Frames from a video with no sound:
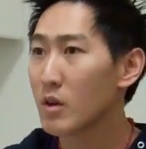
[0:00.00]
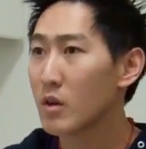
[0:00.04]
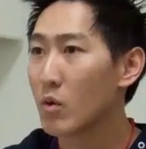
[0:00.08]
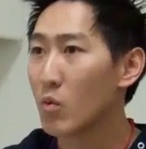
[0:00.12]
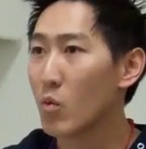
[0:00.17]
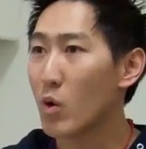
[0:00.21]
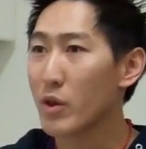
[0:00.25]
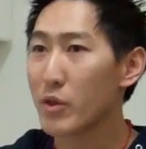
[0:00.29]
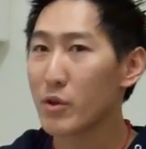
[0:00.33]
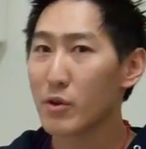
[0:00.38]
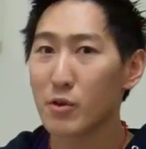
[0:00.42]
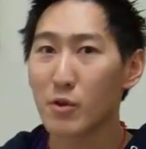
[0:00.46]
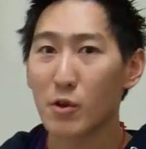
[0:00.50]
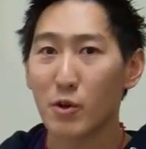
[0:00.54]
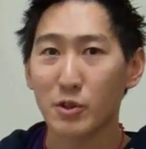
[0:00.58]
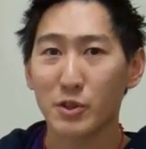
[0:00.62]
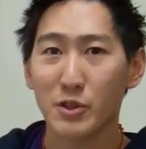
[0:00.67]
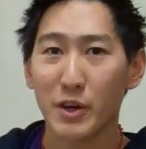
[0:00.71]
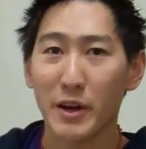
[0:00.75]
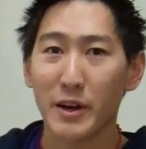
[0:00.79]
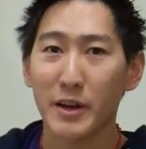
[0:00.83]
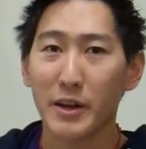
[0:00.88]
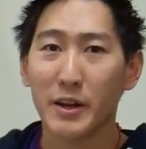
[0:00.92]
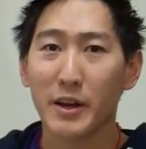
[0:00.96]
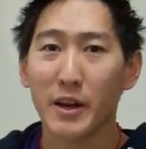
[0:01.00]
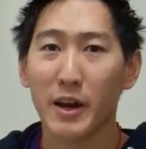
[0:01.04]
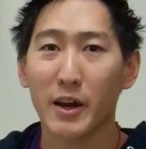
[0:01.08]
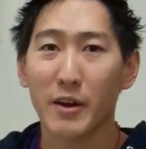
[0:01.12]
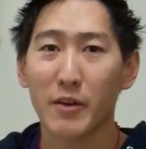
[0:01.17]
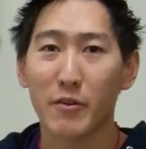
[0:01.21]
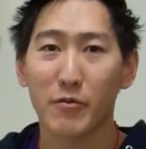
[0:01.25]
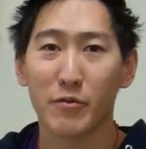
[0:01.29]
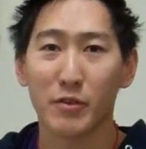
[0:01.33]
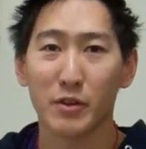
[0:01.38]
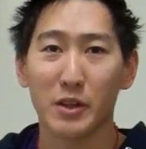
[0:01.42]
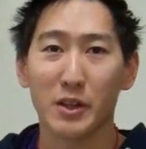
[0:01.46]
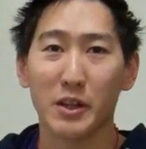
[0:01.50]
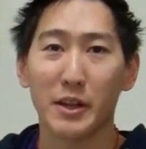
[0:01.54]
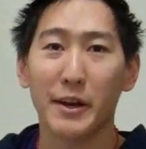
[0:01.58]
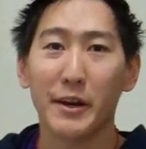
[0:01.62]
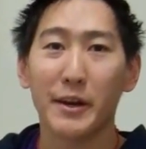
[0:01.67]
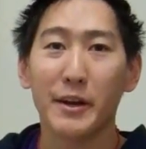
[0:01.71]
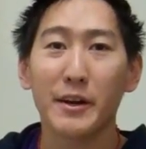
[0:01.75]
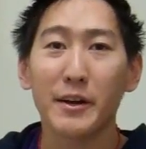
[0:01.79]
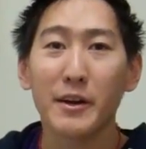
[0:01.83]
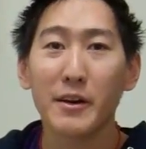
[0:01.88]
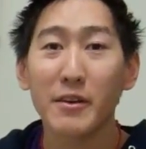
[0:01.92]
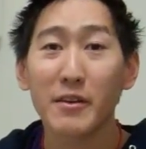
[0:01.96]
Whether there's any kind of
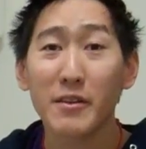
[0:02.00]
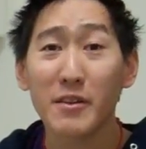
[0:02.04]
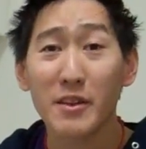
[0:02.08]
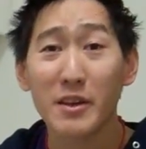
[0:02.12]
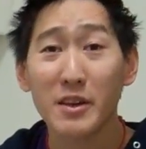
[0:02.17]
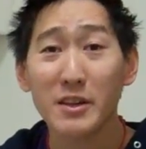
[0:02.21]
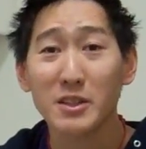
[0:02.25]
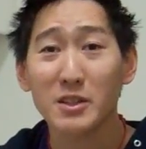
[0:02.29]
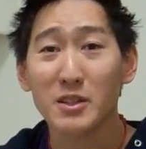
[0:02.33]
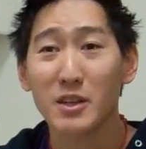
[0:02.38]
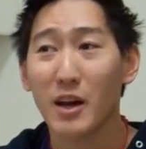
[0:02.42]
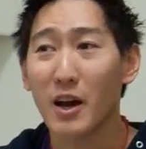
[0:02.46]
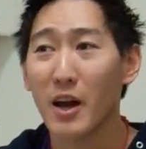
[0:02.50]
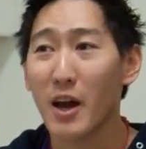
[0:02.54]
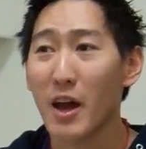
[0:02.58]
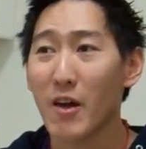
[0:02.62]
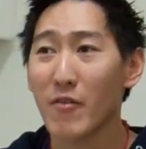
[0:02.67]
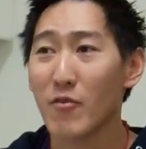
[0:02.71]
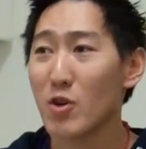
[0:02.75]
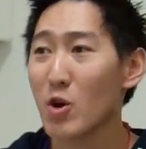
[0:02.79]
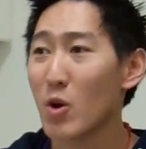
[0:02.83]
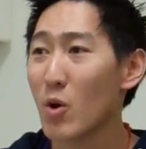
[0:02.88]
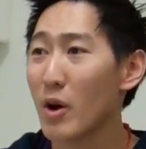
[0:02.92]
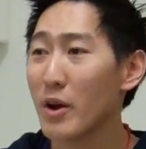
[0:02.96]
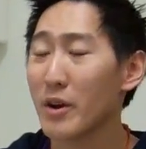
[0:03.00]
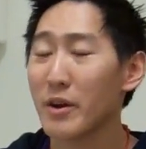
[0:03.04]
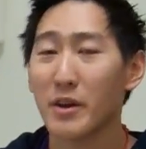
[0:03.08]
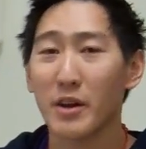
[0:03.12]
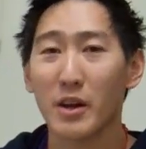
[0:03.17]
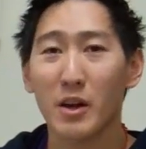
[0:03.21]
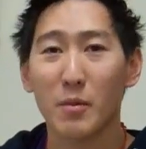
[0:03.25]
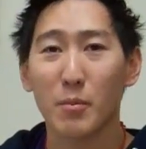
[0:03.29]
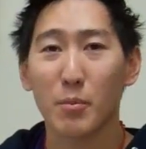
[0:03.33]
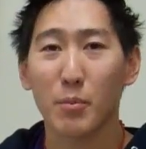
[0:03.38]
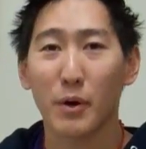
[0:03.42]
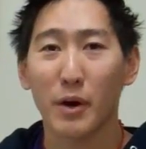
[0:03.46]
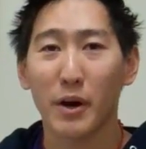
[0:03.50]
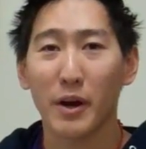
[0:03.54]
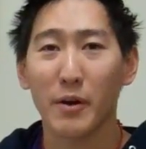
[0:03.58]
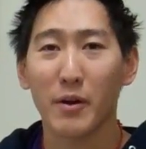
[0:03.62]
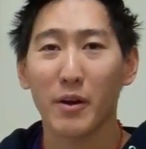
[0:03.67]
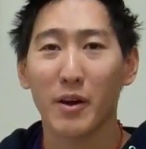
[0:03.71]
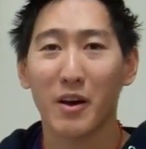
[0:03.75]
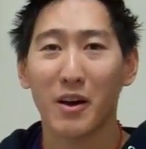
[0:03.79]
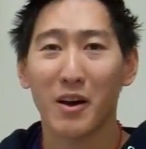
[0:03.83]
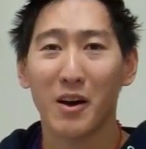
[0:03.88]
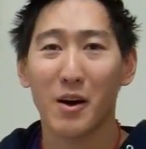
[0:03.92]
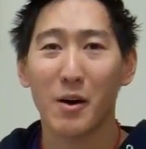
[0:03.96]
validity to this, I have no idea,
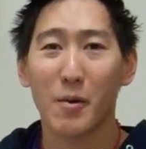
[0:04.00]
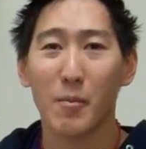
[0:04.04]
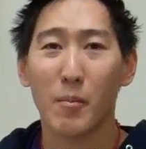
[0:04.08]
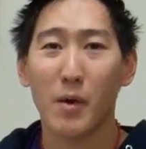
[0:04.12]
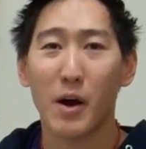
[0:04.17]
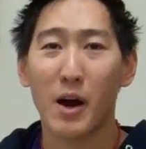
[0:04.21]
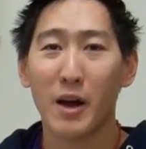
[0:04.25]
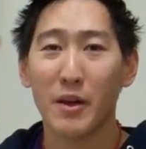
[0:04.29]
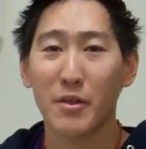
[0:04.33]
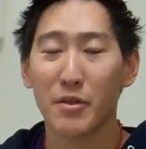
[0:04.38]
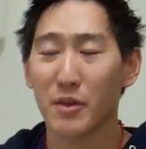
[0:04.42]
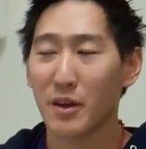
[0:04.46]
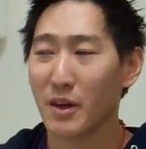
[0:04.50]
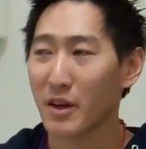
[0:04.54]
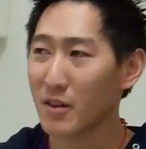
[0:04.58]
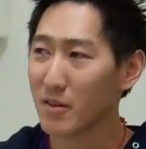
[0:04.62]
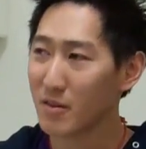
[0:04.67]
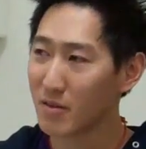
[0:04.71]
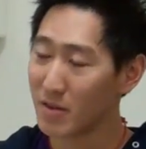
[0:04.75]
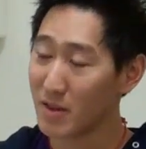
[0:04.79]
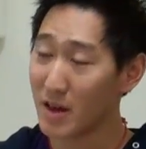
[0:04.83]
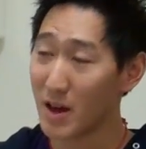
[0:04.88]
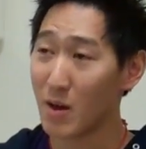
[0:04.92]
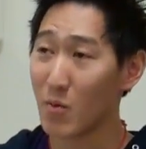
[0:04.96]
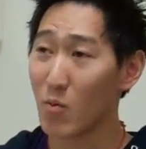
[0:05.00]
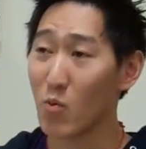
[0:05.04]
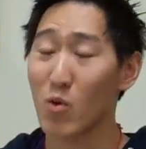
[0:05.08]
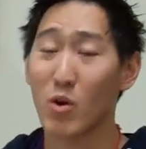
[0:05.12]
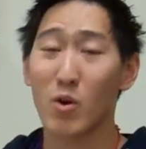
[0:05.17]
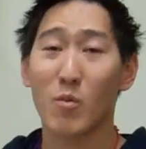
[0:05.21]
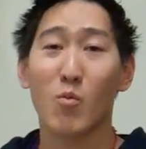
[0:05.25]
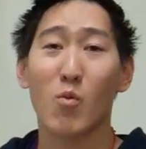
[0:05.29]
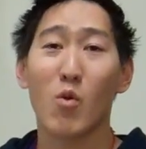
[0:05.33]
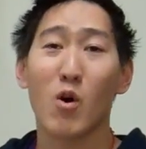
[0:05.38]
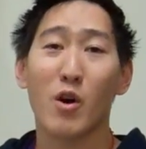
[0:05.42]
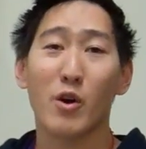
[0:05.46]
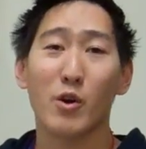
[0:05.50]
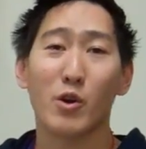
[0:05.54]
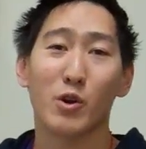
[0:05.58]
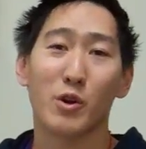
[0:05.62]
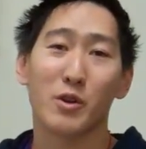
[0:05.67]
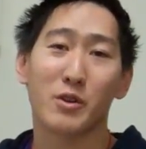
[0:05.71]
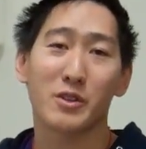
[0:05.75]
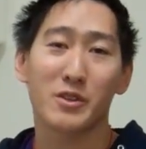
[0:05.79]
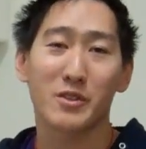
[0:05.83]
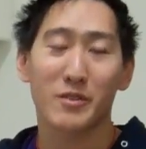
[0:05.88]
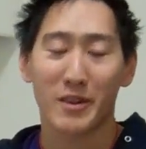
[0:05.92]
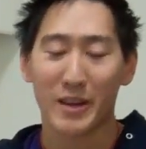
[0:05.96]
but I think that warm
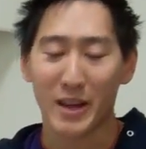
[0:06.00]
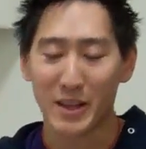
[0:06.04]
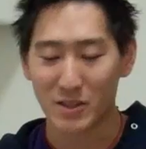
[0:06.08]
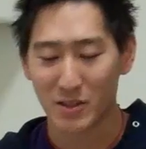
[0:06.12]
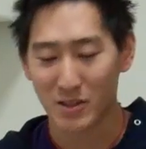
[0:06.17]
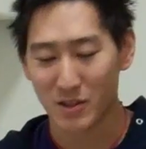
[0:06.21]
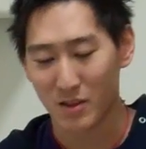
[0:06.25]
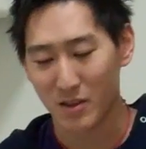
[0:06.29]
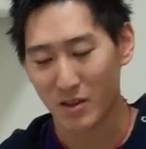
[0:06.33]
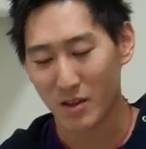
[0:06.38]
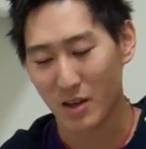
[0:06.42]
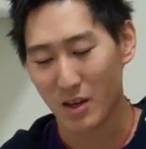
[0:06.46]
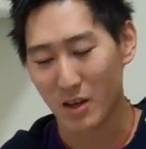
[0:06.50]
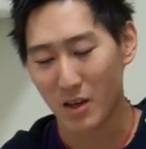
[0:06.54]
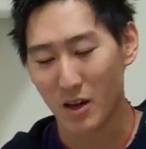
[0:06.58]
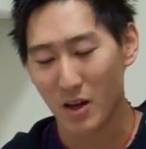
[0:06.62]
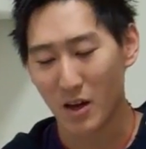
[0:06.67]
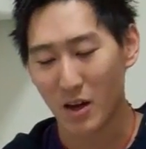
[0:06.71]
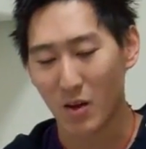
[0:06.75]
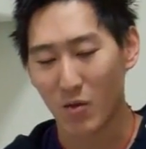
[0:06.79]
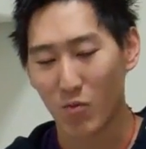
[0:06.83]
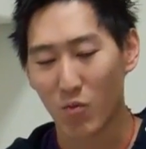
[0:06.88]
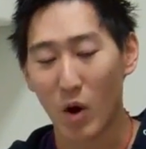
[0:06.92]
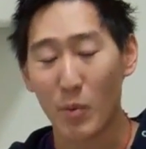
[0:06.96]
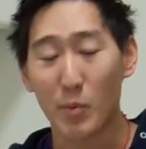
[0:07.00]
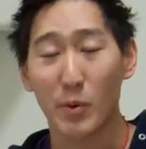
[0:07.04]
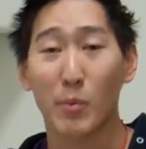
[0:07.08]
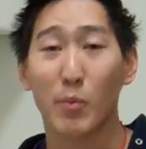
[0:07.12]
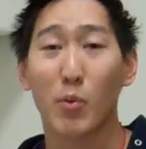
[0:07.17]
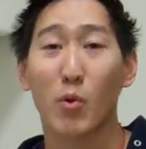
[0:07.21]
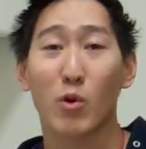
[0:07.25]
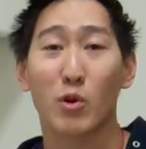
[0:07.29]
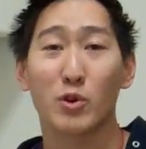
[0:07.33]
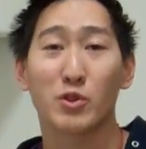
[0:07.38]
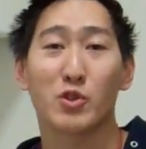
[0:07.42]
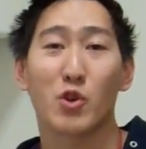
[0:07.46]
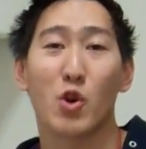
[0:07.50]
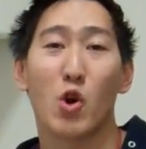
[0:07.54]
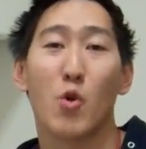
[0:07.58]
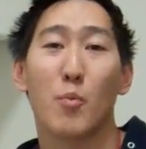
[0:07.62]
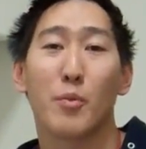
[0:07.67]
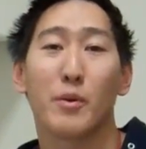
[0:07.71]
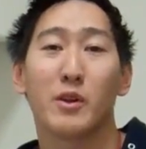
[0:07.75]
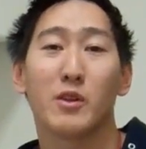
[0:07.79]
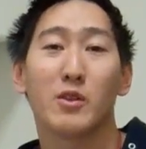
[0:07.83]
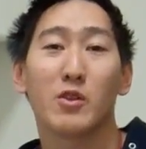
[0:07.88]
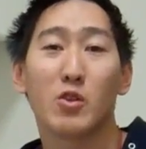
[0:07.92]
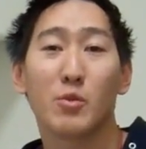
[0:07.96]
water gets the rubber pores to
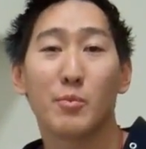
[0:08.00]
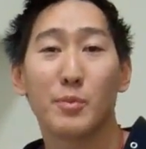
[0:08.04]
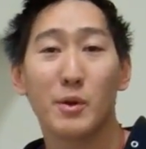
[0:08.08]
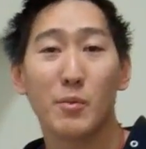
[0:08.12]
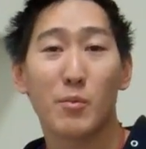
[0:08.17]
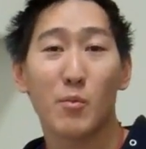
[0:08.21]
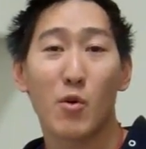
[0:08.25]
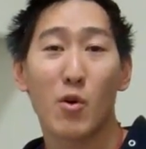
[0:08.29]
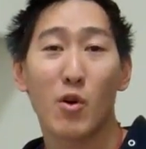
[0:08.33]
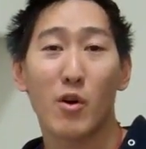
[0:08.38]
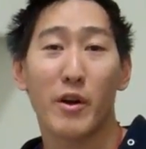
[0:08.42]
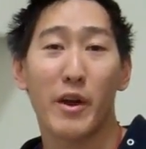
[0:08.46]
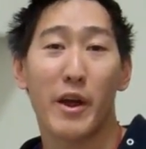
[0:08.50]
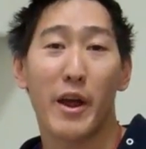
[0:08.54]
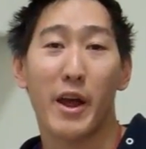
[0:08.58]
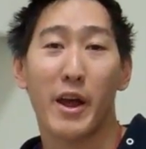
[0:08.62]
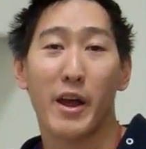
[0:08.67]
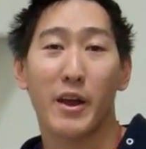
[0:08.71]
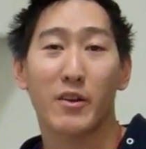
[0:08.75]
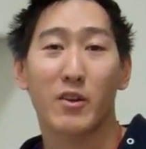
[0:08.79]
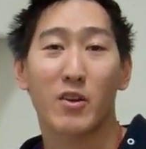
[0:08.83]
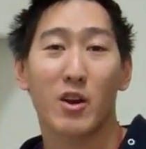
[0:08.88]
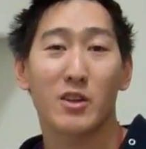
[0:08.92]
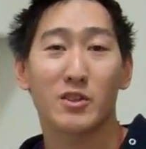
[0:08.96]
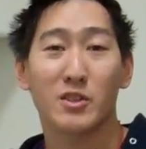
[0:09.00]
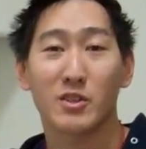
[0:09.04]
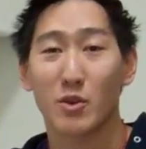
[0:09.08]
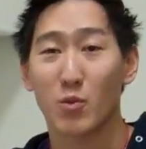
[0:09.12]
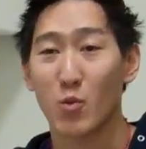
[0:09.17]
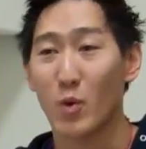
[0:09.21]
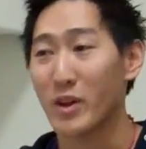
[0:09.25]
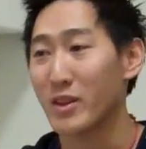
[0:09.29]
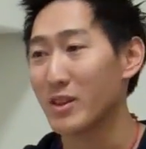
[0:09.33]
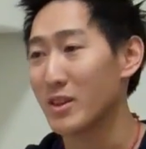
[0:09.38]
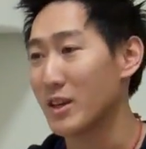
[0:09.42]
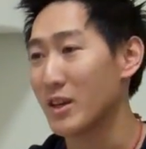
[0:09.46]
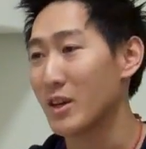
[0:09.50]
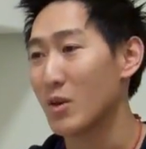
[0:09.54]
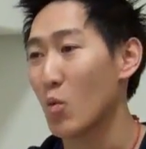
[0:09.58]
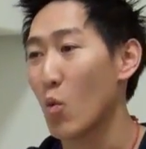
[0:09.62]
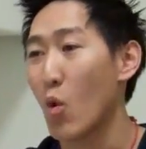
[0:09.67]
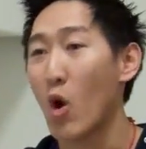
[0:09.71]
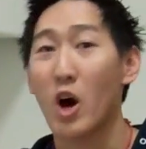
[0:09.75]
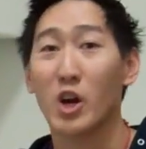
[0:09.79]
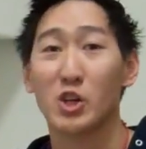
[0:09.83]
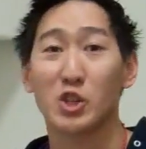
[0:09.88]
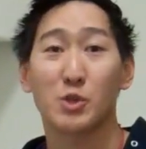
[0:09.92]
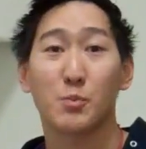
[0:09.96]
open a little bit more and consequently
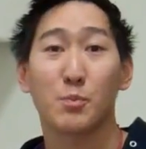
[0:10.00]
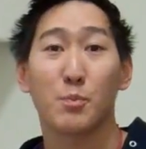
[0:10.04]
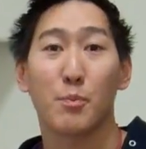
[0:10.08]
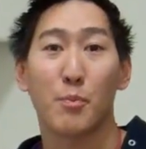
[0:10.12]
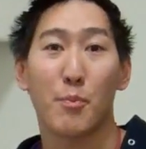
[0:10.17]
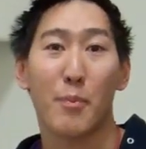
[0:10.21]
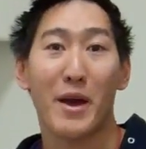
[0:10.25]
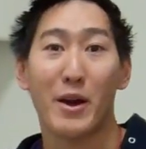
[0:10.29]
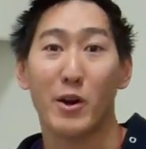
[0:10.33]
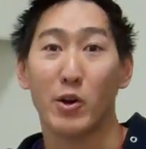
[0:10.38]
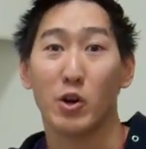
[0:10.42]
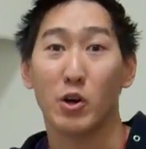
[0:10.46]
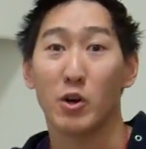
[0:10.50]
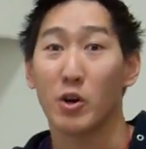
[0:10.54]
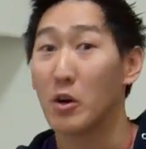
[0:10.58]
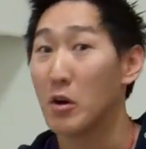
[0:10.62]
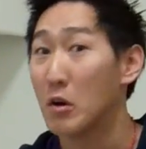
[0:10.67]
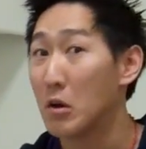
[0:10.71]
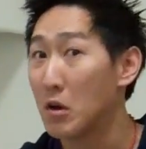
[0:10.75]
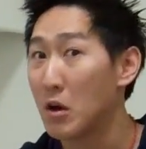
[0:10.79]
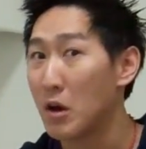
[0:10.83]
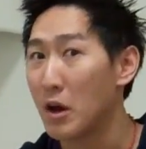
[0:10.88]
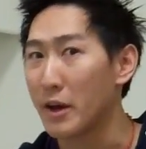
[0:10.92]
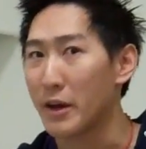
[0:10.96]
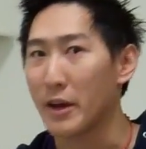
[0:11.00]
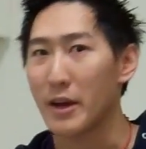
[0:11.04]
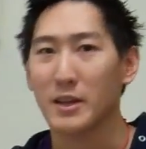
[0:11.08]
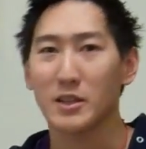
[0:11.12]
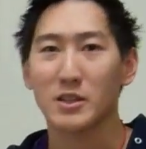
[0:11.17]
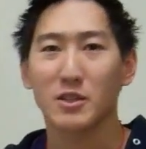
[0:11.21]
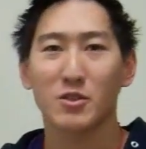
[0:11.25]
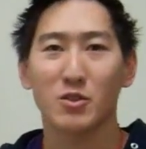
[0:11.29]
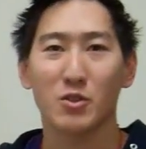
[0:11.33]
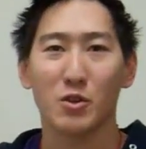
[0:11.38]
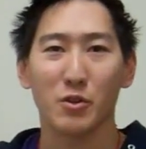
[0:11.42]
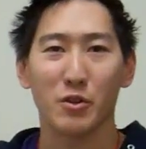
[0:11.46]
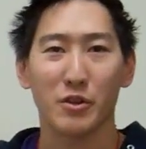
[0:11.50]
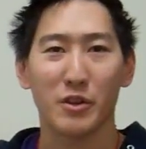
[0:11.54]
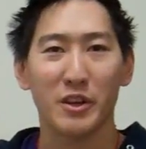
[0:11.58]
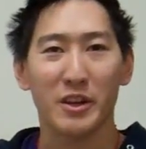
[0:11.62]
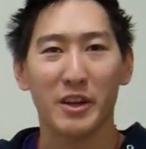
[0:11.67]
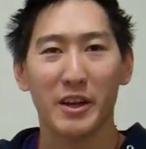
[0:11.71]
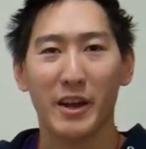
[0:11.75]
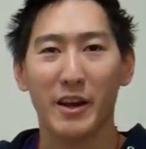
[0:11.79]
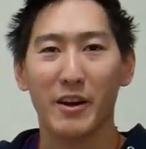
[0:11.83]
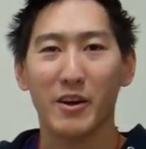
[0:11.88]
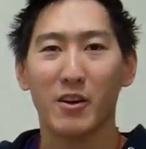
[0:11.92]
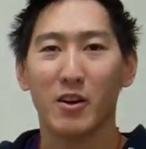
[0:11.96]
wash better, I guess, so they can
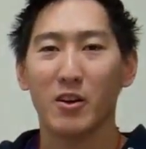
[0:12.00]
get it